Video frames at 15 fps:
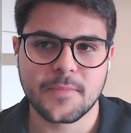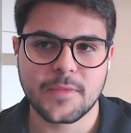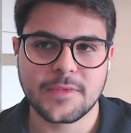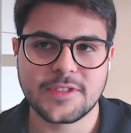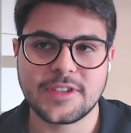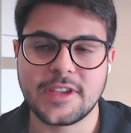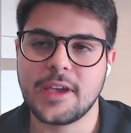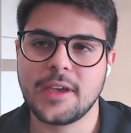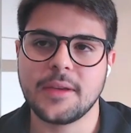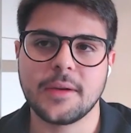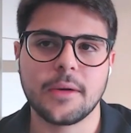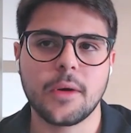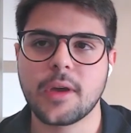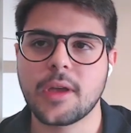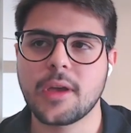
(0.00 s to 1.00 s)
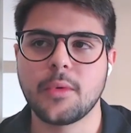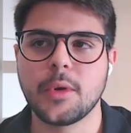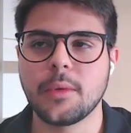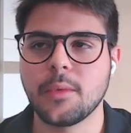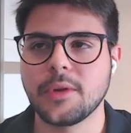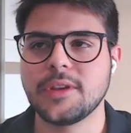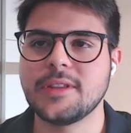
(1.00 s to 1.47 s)
saying okay we,
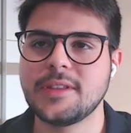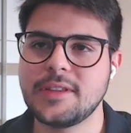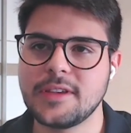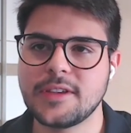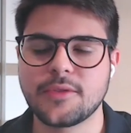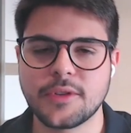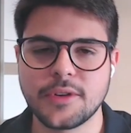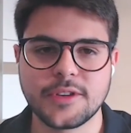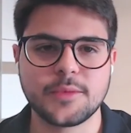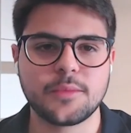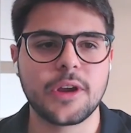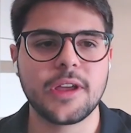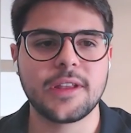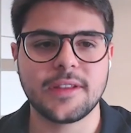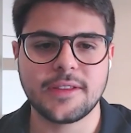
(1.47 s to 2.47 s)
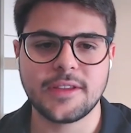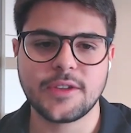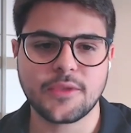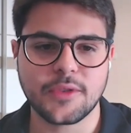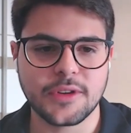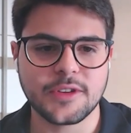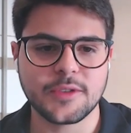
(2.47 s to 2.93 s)
we did this for this brand and this
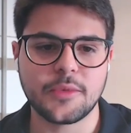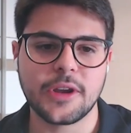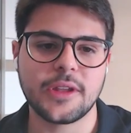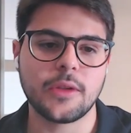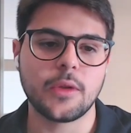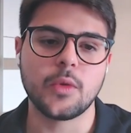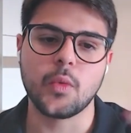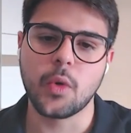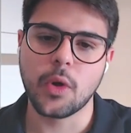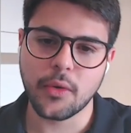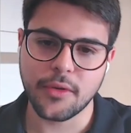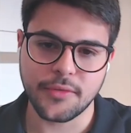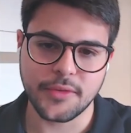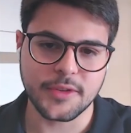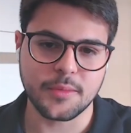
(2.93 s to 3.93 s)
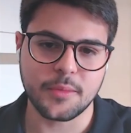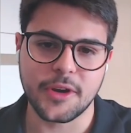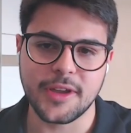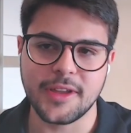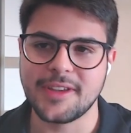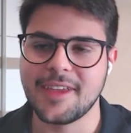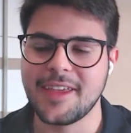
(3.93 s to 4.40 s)
for this brand and you work with this
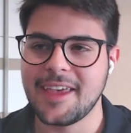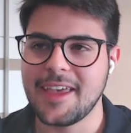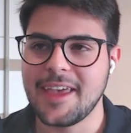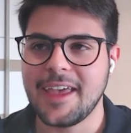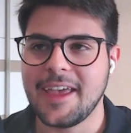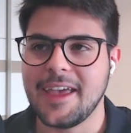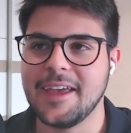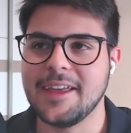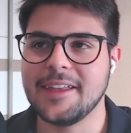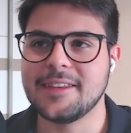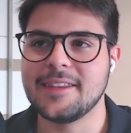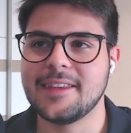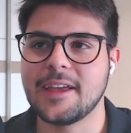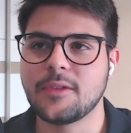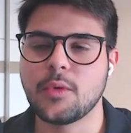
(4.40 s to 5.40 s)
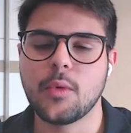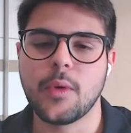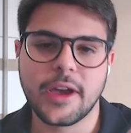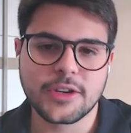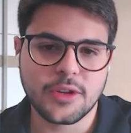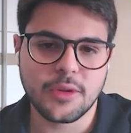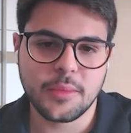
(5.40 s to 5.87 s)
brand and that will
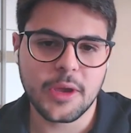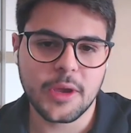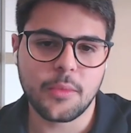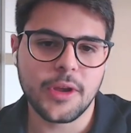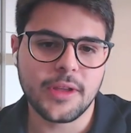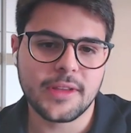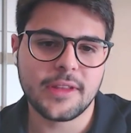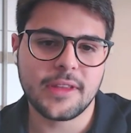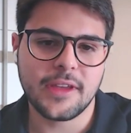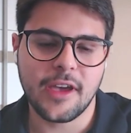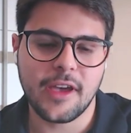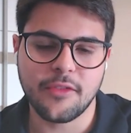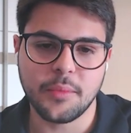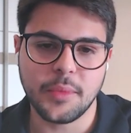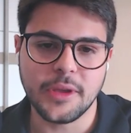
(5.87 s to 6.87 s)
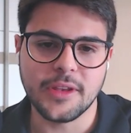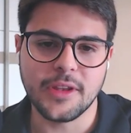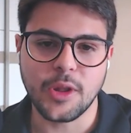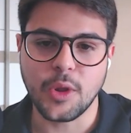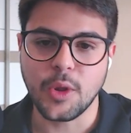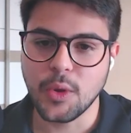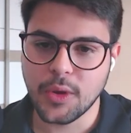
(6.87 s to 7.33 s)
actually be a brand that they have been
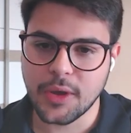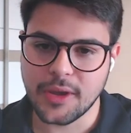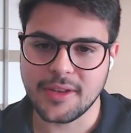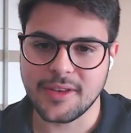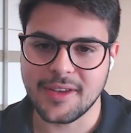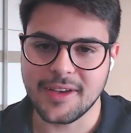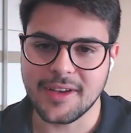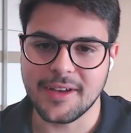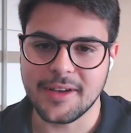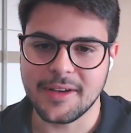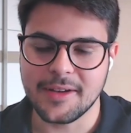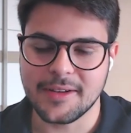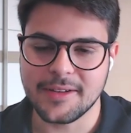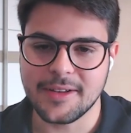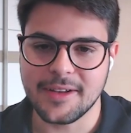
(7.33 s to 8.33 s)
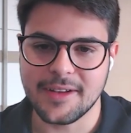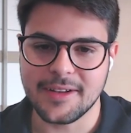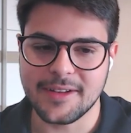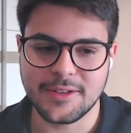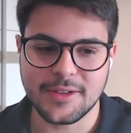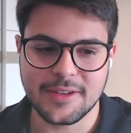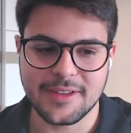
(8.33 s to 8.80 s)
looking uh, uh,
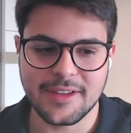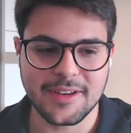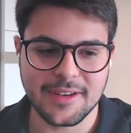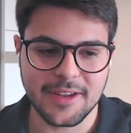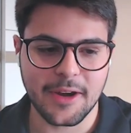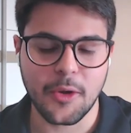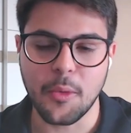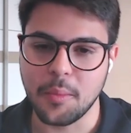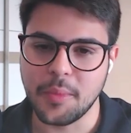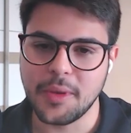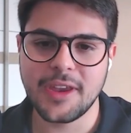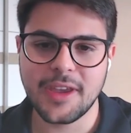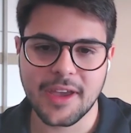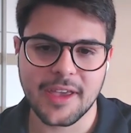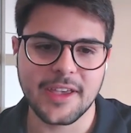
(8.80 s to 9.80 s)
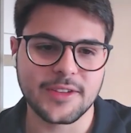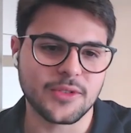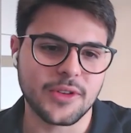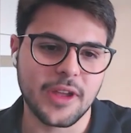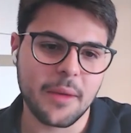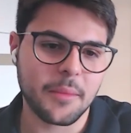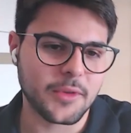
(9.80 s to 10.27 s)
they, they are competing against
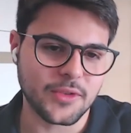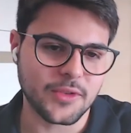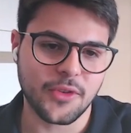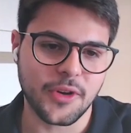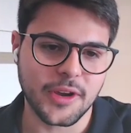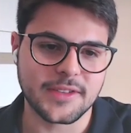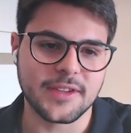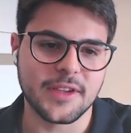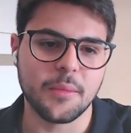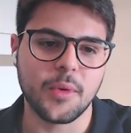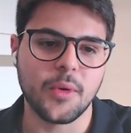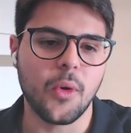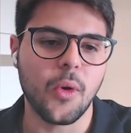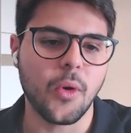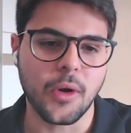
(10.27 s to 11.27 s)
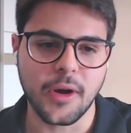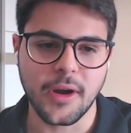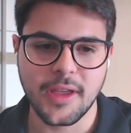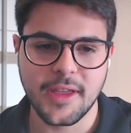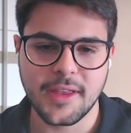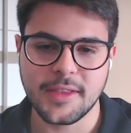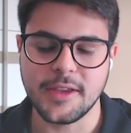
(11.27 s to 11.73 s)
on amazon for example or
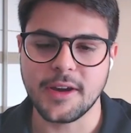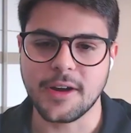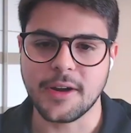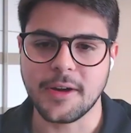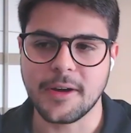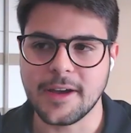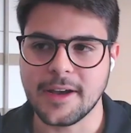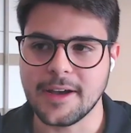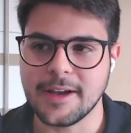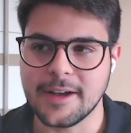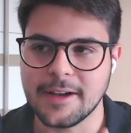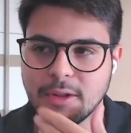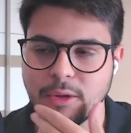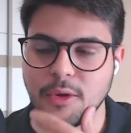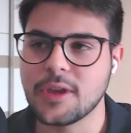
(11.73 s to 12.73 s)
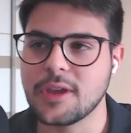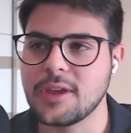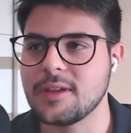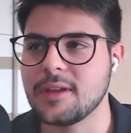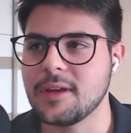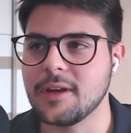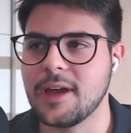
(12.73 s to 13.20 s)
they are uh, uh
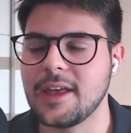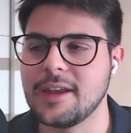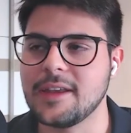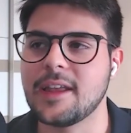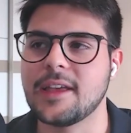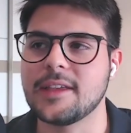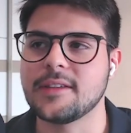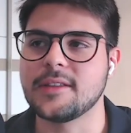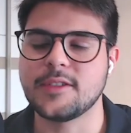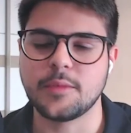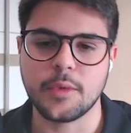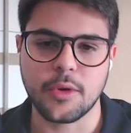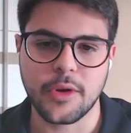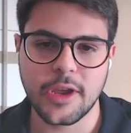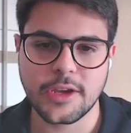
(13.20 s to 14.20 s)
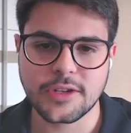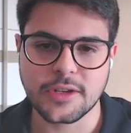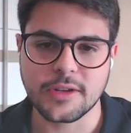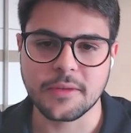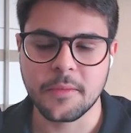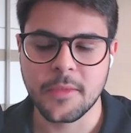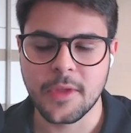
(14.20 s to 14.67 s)
looking uh, at it as an inspiration